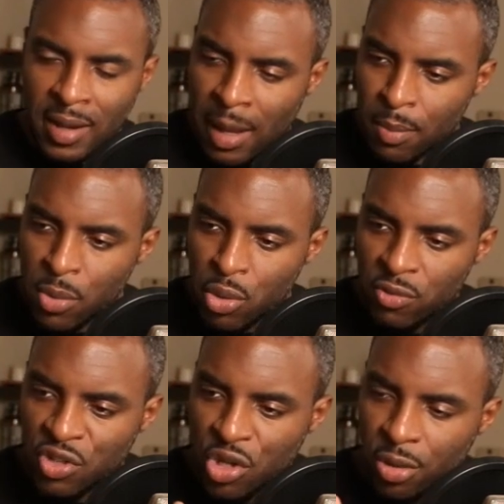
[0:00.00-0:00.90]

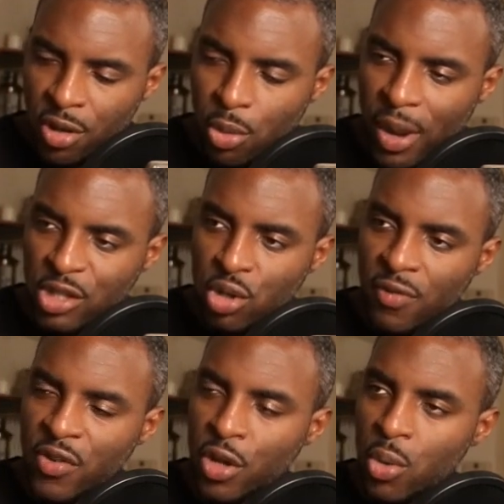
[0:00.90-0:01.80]
moves you in the direction of
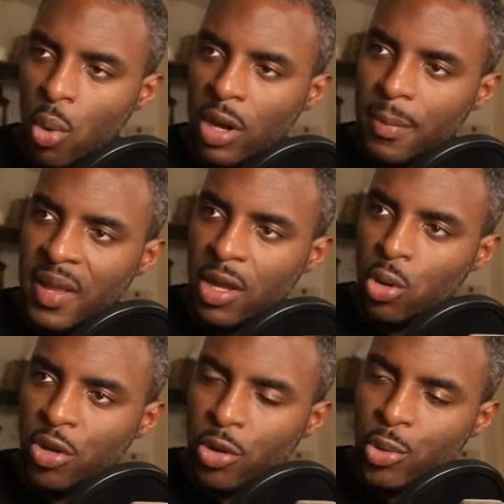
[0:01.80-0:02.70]
who you want to be, who
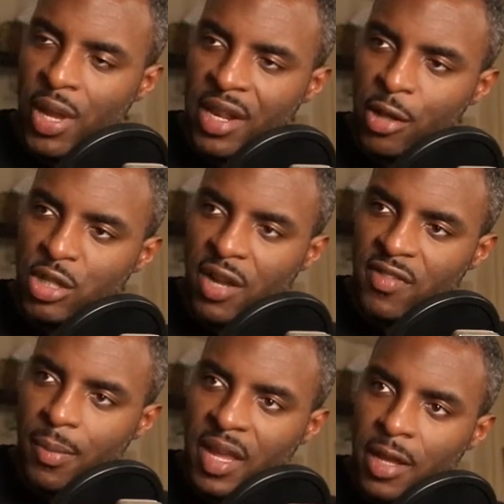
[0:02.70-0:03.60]
you're creating yourself to
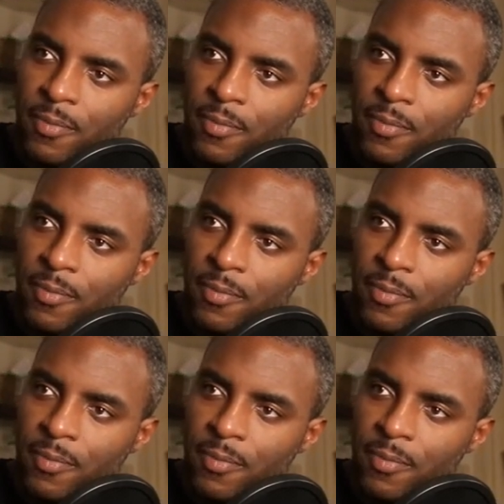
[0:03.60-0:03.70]
be,